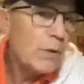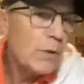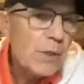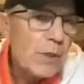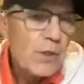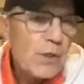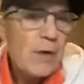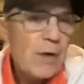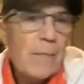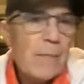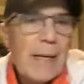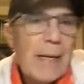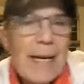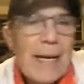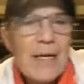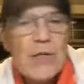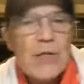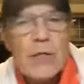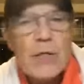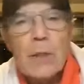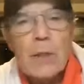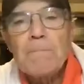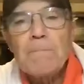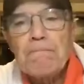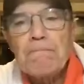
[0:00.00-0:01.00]

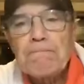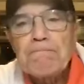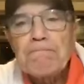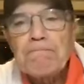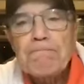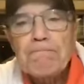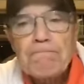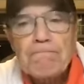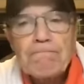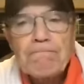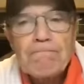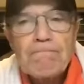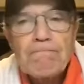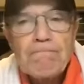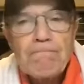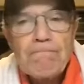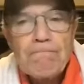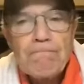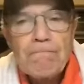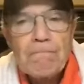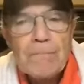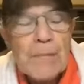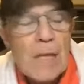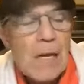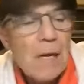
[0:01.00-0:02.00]
determination,
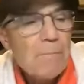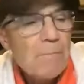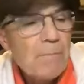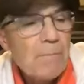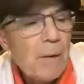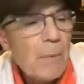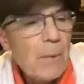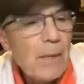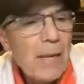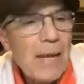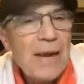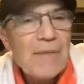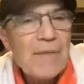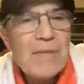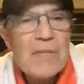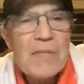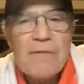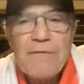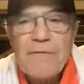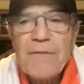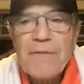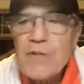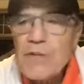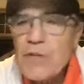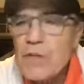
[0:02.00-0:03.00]
but we'll have
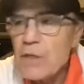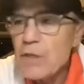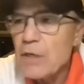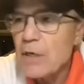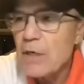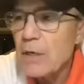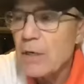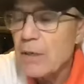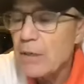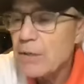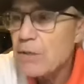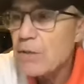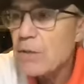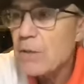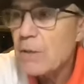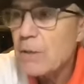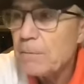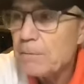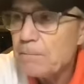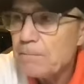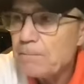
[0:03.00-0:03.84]
sufficient courage.